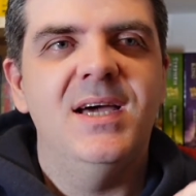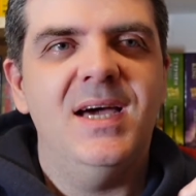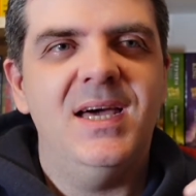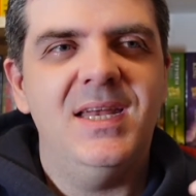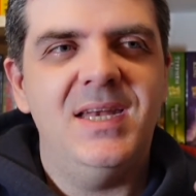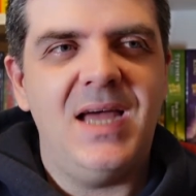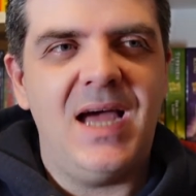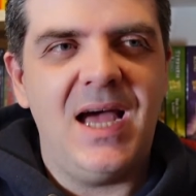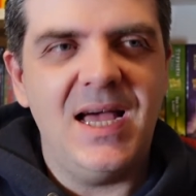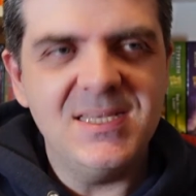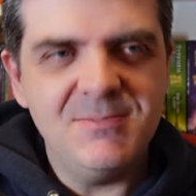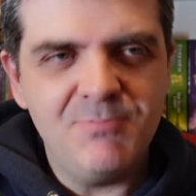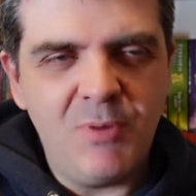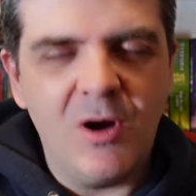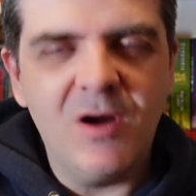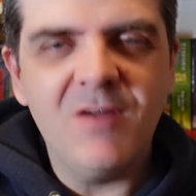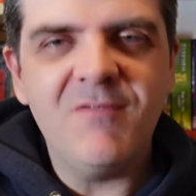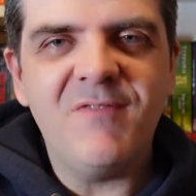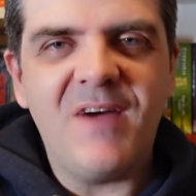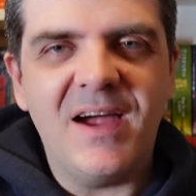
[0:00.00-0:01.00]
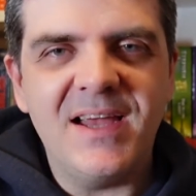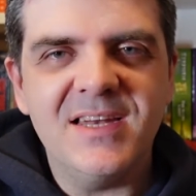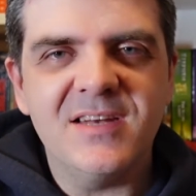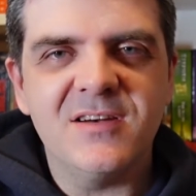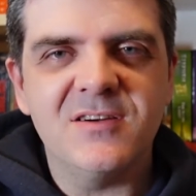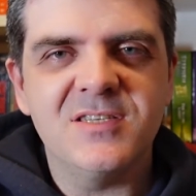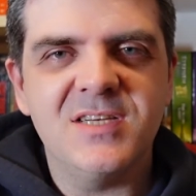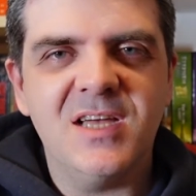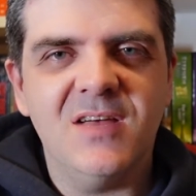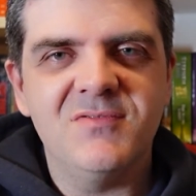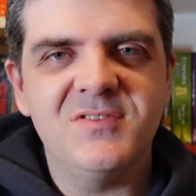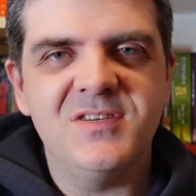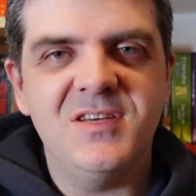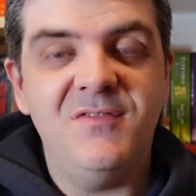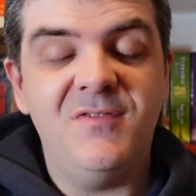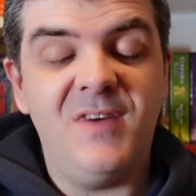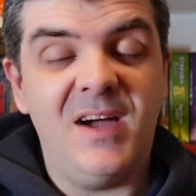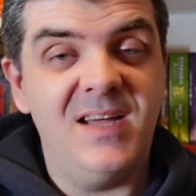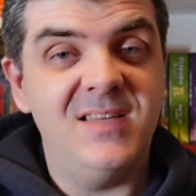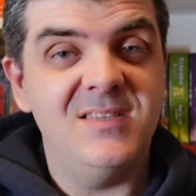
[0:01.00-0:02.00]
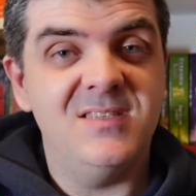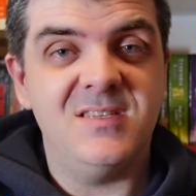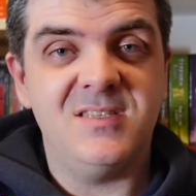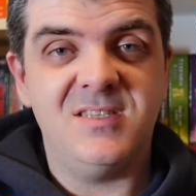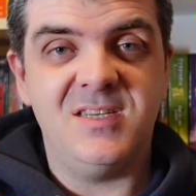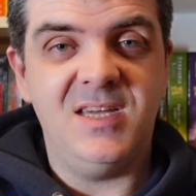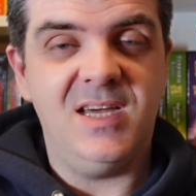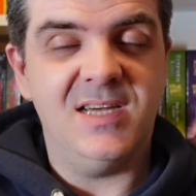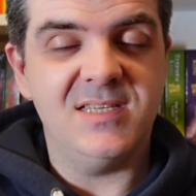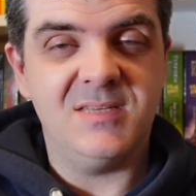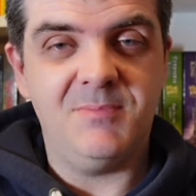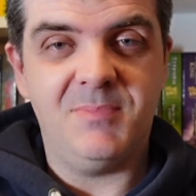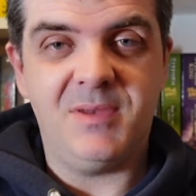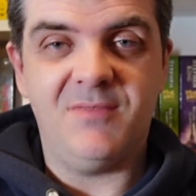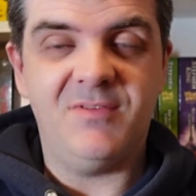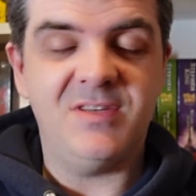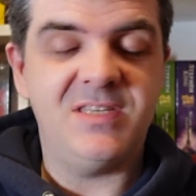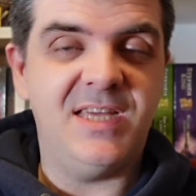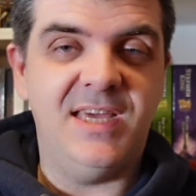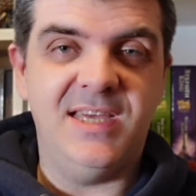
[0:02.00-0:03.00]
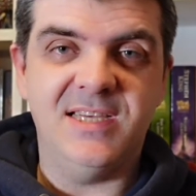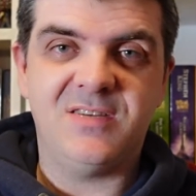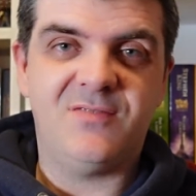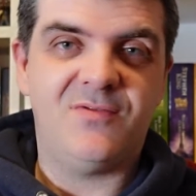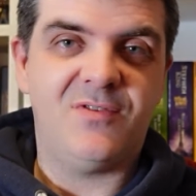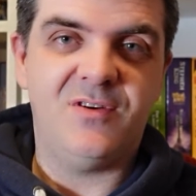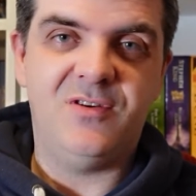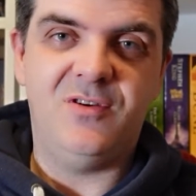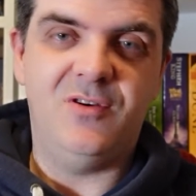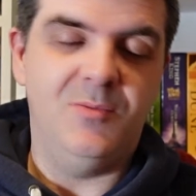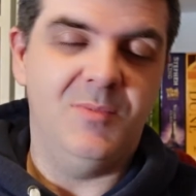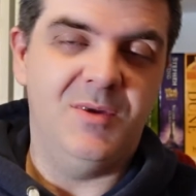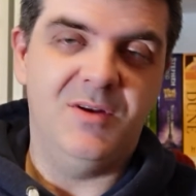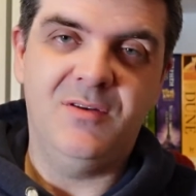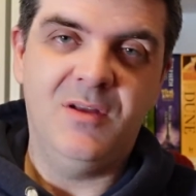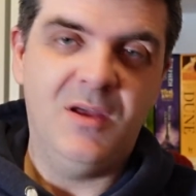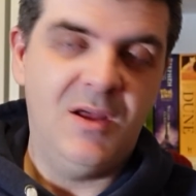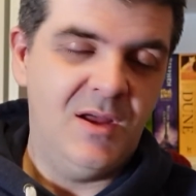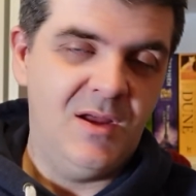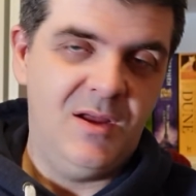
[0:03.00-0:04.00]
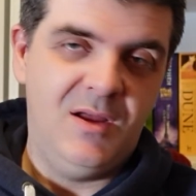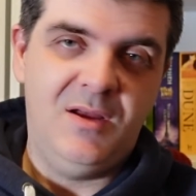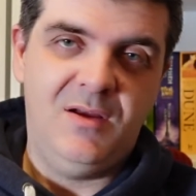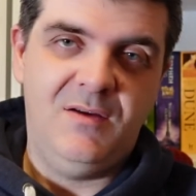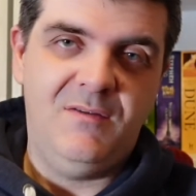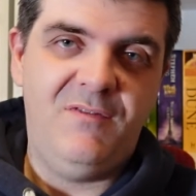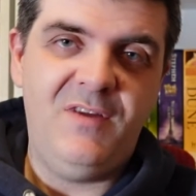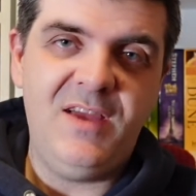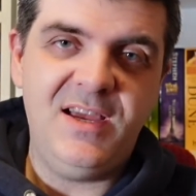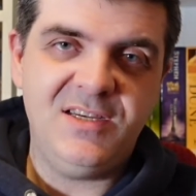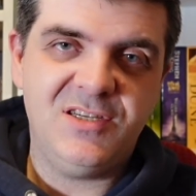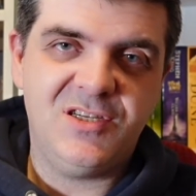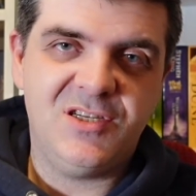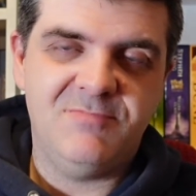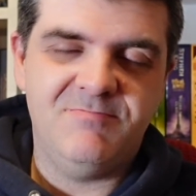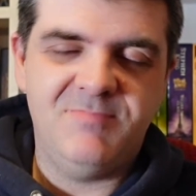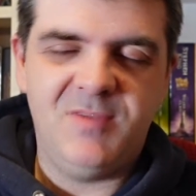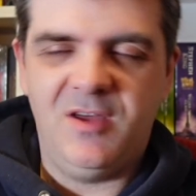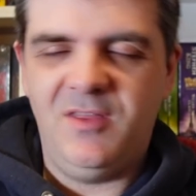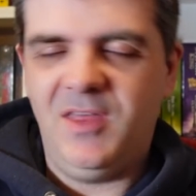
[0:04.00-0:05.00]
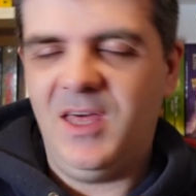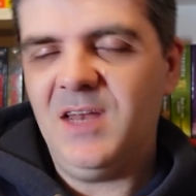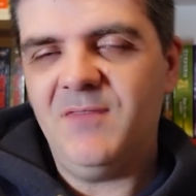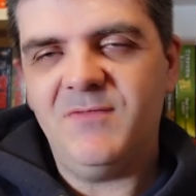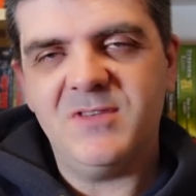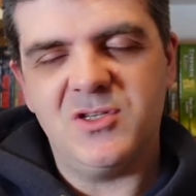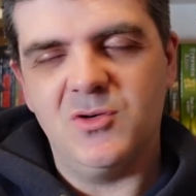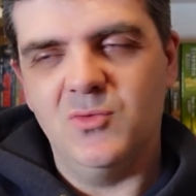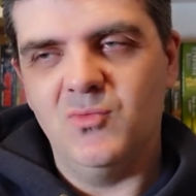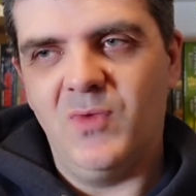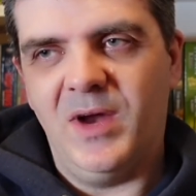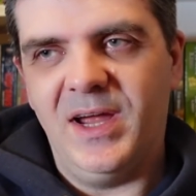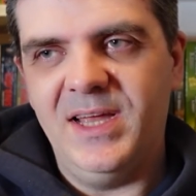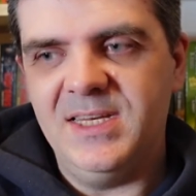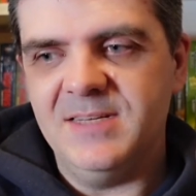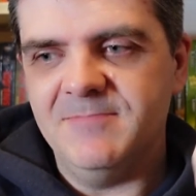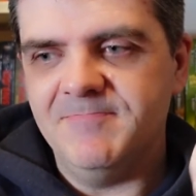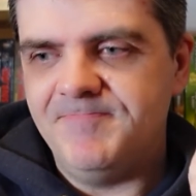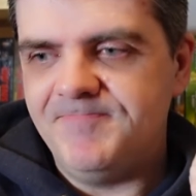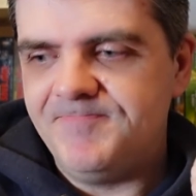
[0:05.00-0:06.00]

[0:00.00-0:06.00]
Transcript: And as part of finding herself, she finds that she has a bit of a taste for human flesh. Now, that of its own right